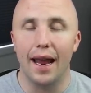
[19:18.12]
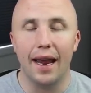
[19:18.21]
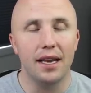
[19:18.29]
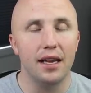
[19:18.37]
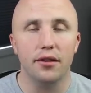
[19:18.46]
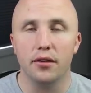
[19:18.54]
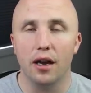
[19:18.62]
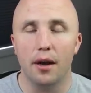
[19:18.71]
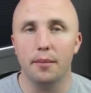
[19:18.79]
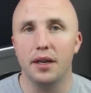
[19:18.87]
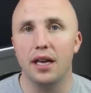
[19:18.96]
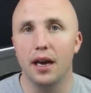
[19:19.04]
any other
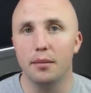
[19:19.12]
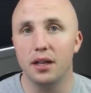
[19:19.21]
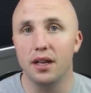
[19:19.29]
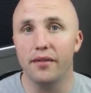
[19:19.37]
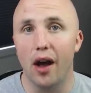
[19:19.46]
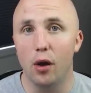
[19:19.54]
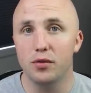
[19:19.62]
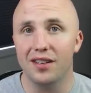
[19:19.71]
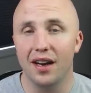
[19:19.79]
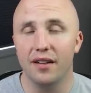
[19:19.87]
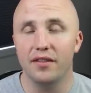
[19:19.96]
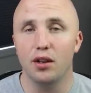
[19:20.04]
company, I believe,
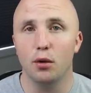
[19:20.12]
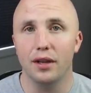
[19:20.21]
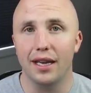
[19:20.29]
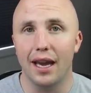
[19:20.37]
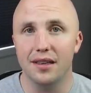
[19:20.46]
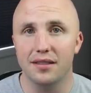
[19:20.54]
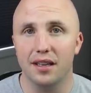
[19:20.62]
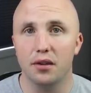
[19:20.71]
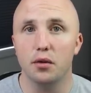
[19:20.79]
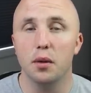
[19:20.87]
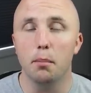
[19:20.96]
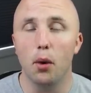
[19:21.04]
outside of the oil and gas sector,
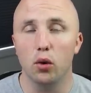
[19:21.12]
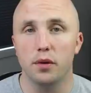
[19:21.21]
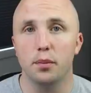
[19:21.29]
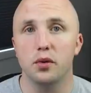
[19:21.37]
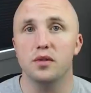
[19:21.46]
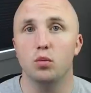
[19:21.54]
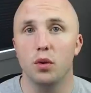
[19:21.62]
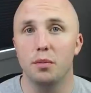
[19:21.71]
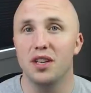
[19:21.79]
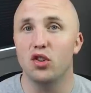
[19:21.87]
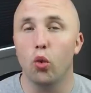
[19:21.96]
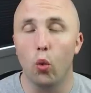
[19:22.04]
the multiples would be
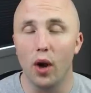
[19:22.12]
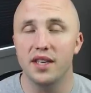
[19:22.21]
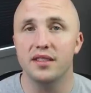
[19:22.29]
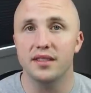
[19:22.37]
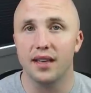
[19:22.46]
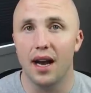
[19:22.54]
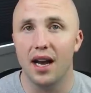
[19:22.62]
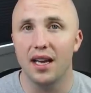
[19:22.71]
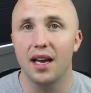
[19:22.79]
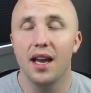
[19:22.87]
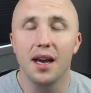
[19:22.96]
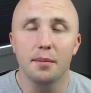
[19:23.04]
twice as high.
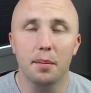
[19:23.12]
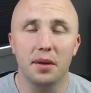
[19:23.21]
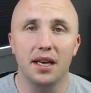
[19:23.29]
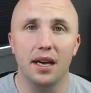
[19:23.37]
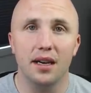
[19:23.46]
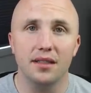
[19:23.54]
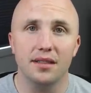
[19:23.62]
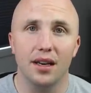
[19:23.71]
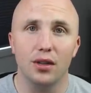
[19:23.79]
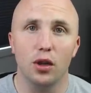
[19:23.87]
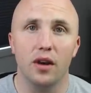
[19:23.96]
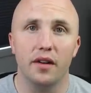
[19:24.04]
But because a
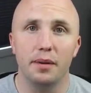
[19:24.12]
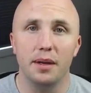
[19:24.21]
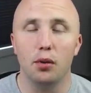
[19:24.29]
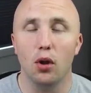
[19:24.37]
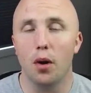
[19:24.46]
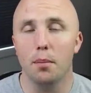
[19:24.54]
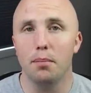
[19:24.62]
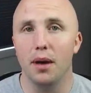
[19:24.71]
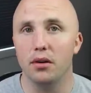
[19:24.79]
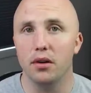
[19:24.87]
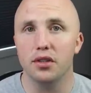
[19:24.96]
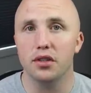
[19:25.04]
lot of people are
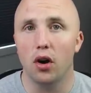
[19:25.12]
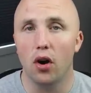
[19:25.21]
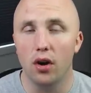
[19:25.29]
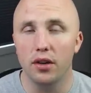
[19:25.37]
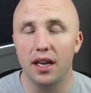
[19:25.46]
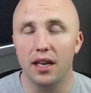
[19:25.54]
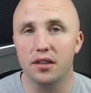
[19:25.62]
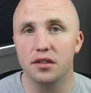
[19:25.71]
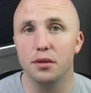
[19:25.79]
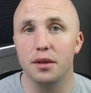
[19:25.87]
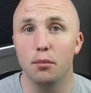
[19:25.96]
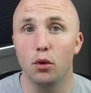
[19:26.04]
bearish on the
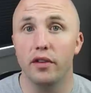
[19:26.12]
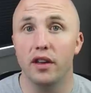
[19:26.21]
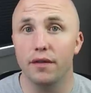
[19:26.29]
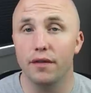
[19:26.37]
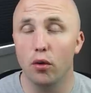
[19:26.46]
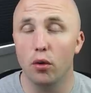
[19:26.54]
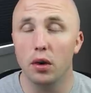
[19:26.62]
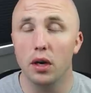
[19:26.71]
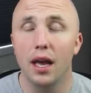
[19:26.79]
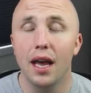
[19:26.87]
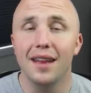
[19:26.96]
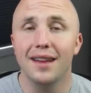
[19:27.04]
industry moving forward,
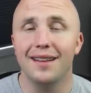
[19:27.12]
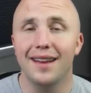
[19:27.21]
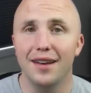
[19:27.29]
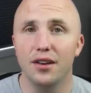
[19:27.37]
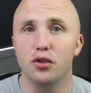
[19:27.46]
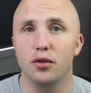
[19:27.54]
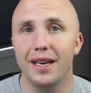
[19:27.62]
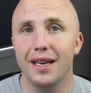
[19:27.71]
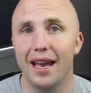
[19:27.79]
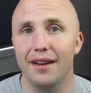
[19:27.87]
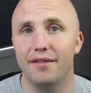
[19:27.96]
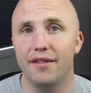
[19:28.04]
they tend to trade
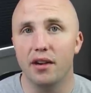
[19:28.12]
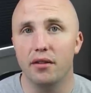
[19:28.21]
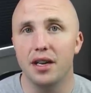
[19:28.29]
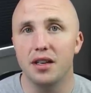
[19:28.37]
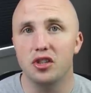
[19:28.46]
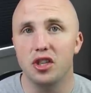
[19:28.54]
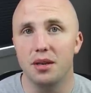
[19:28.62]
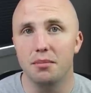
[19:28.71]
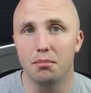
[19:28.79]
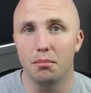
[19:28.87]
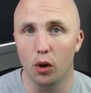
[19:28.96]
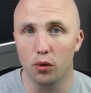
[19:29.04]
at very cheap
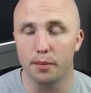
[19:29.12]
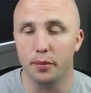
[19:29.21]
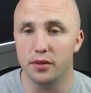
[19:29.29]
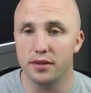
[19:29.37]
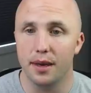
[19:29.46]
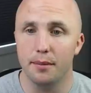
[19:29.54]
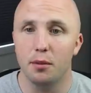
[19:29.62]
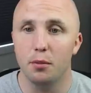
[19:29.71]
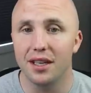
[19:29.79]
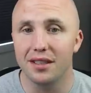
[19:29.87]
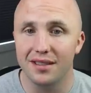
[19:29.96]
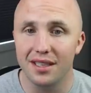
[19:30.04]
multiples. I mean, we
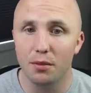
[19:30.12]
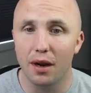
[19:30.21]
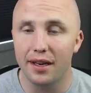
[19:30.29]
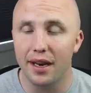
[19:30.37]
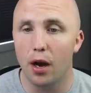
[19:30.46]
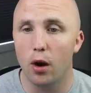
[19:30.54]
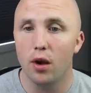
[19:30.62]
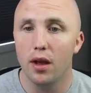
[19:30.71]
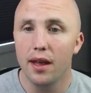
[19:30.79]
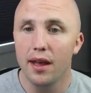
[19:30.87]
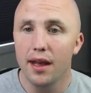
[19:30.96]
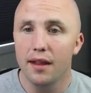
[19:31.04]
can see right now
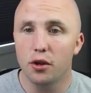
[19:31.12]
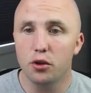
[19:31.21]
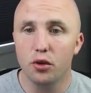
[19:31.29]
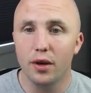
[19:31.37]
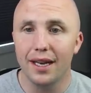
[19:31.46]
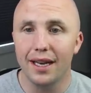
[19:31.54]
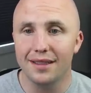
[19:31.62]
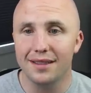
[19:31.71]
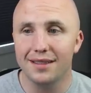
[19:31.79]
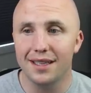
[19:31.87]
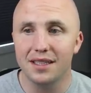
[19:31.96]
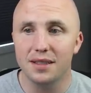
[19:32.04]
they're trading at
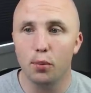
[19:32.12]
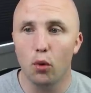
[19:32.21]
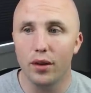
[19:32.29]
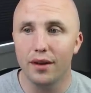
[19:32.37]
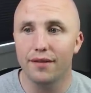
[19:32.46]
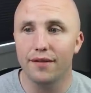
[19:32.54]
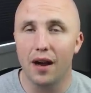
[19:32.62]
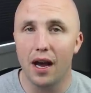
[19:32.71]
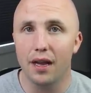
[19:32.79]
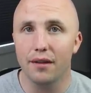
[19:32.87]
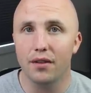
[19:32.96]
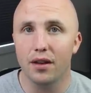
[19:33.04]

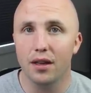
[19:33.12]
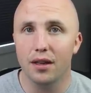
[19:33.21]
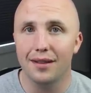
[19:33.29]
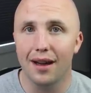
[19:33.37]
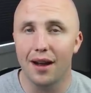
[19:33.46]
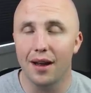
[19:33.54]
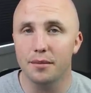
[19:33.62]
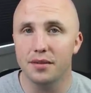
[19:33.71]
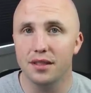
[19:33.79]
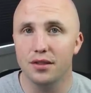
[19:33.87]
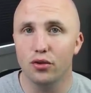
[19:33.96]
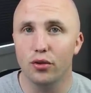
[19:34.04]
6.5
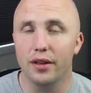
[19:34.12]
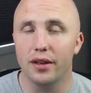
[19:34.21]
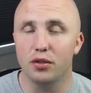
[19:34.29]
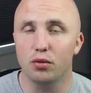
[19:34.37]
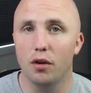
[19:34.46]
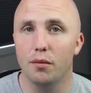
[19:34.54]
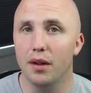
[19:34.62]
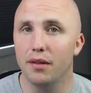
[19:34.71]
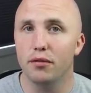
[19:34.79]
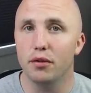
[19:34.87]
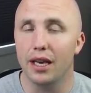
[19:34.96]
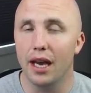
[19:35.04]
times trailing 12-month
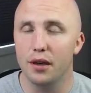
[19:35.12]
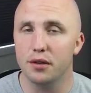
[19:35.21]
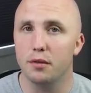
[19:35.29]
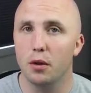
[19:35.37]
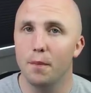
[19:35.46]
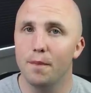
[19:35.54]
free cash flow.